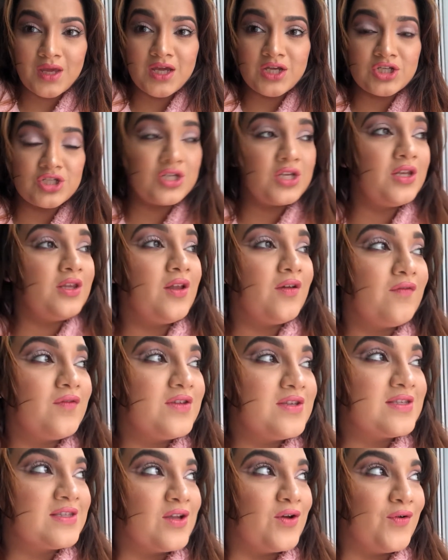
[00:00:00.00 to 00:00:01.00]
I actually
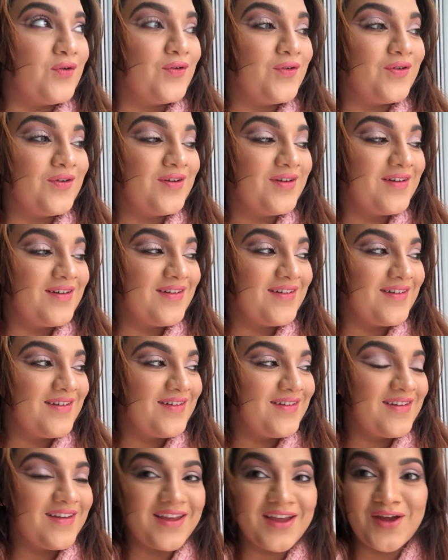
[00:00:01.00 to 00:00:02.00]
love the snow.
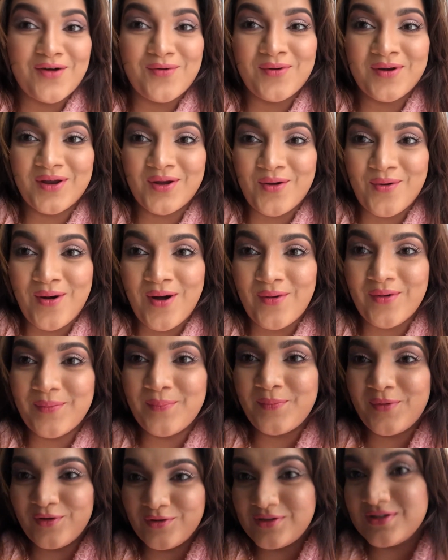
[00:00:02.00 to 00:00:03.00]
I think I want to go out
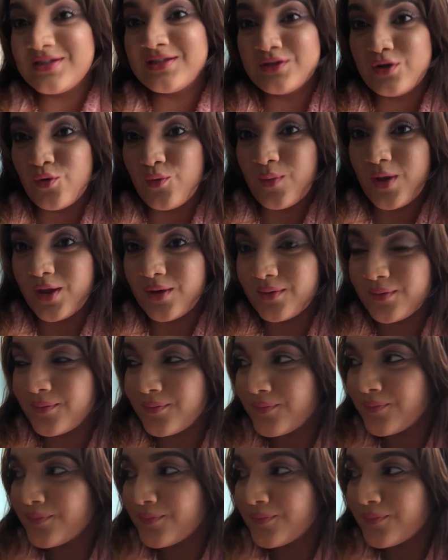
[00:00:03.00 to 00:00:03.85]
and build a snowman.